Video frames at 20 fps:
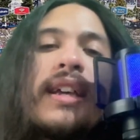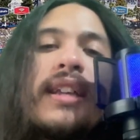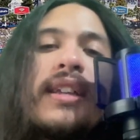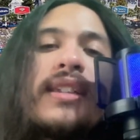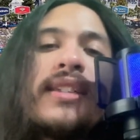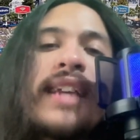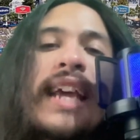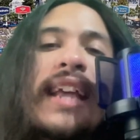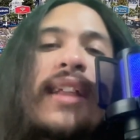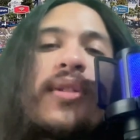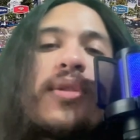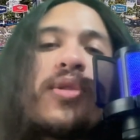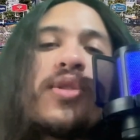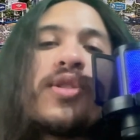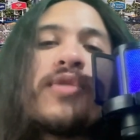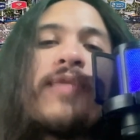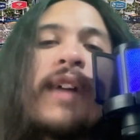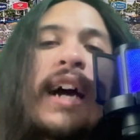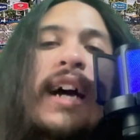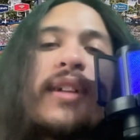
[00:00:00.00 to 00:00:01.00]

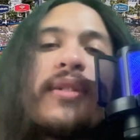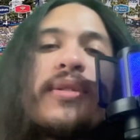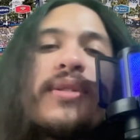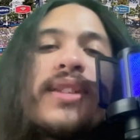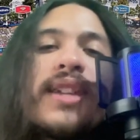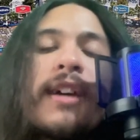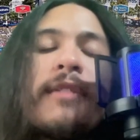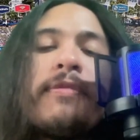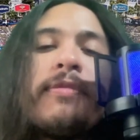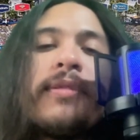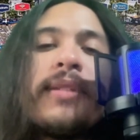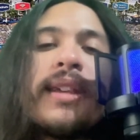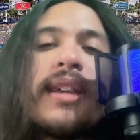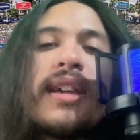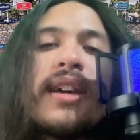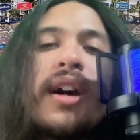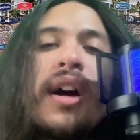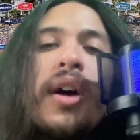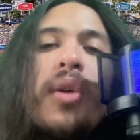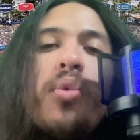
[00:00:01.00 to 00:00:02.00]
Taylor's value
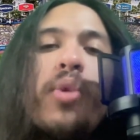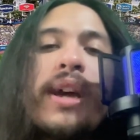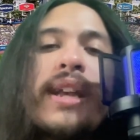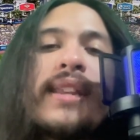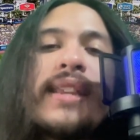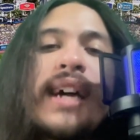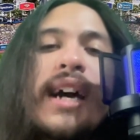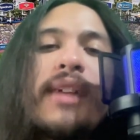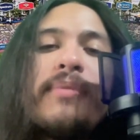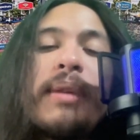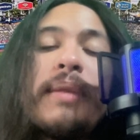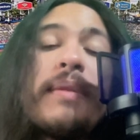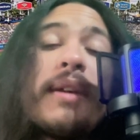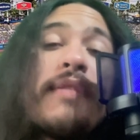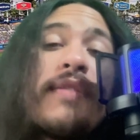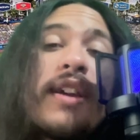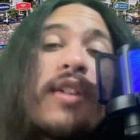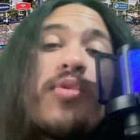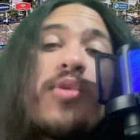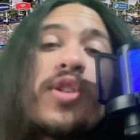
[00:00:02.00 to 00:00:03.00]
definitely went down. Maybe
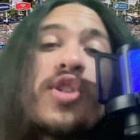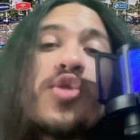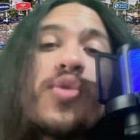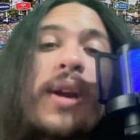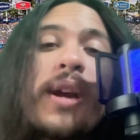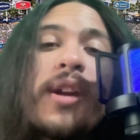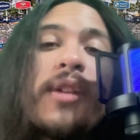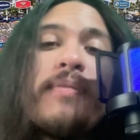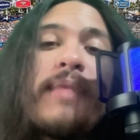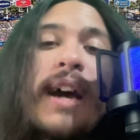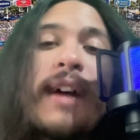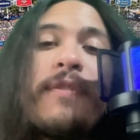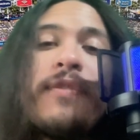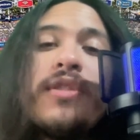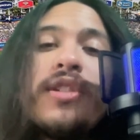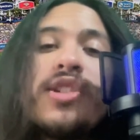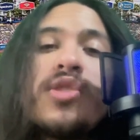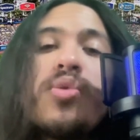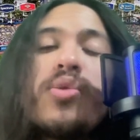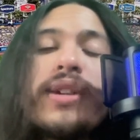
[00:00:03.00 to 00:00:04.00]
if they would have traded him
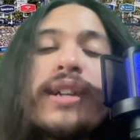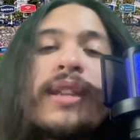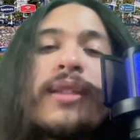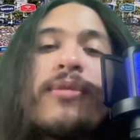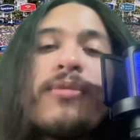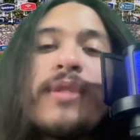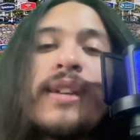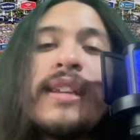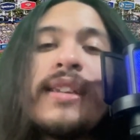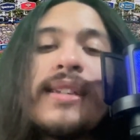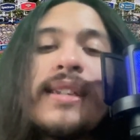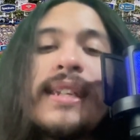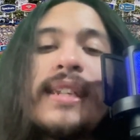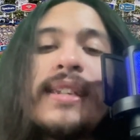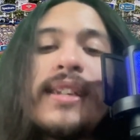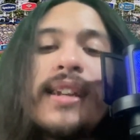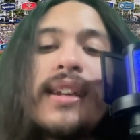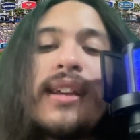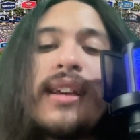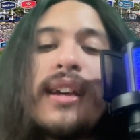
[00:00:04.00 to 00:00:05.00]
after the 23
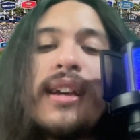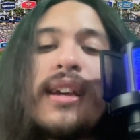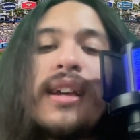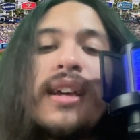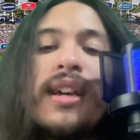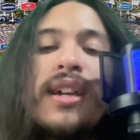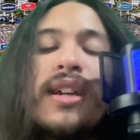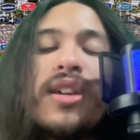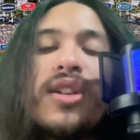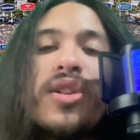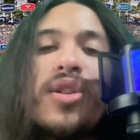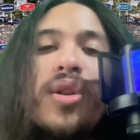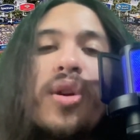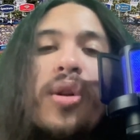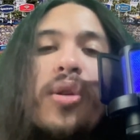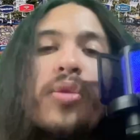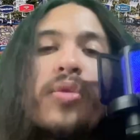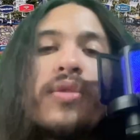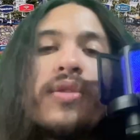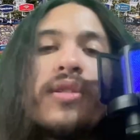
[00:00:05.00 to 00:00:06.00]
season, they
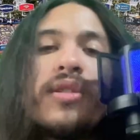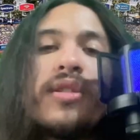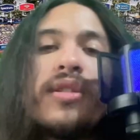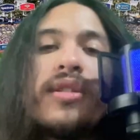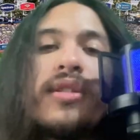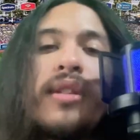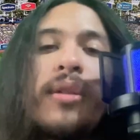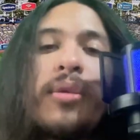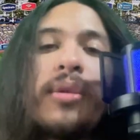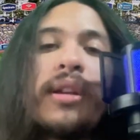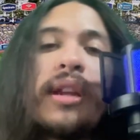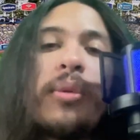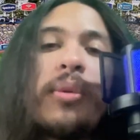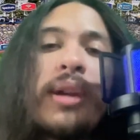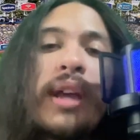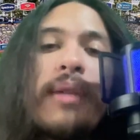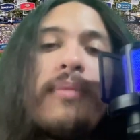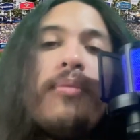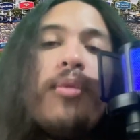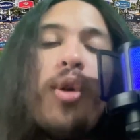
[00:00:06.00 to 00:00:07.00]

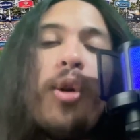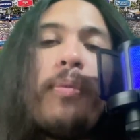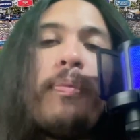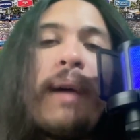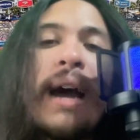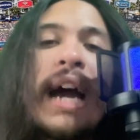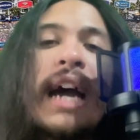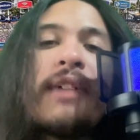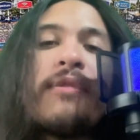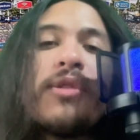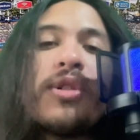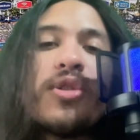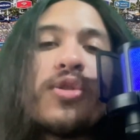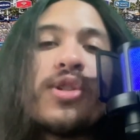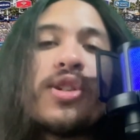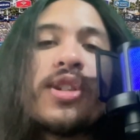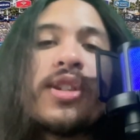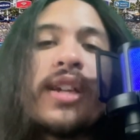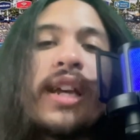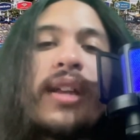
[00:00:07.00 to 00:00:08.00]
would get more back for
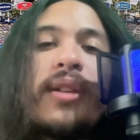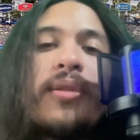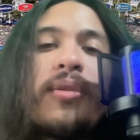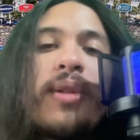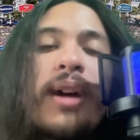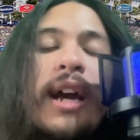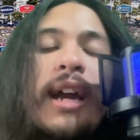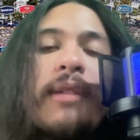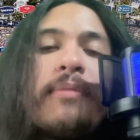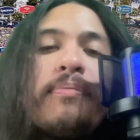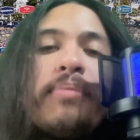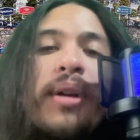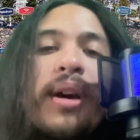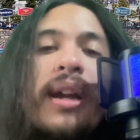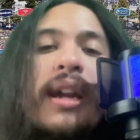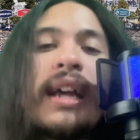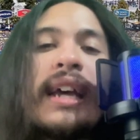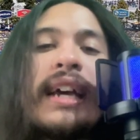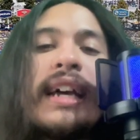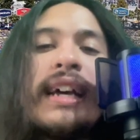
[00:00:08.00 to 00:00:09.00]
Chris Taylor, right?
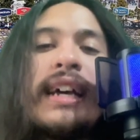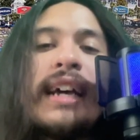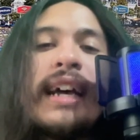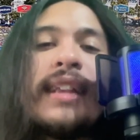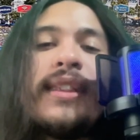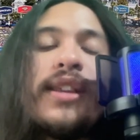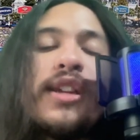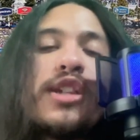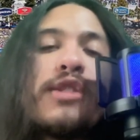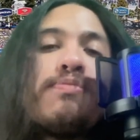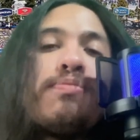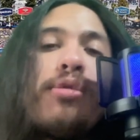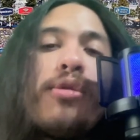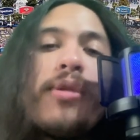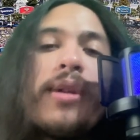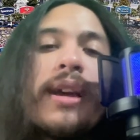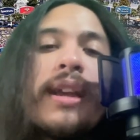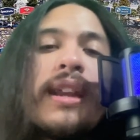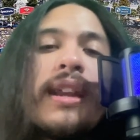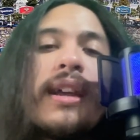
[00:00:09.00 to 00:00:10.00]
But at this
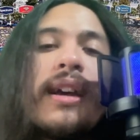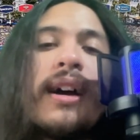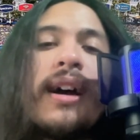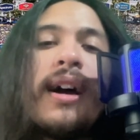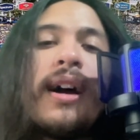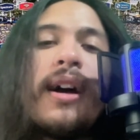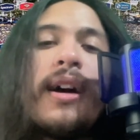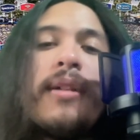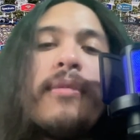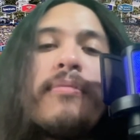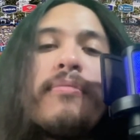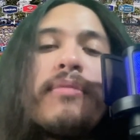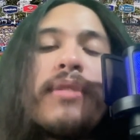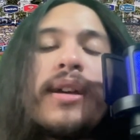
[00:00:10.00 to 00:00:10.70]
point, there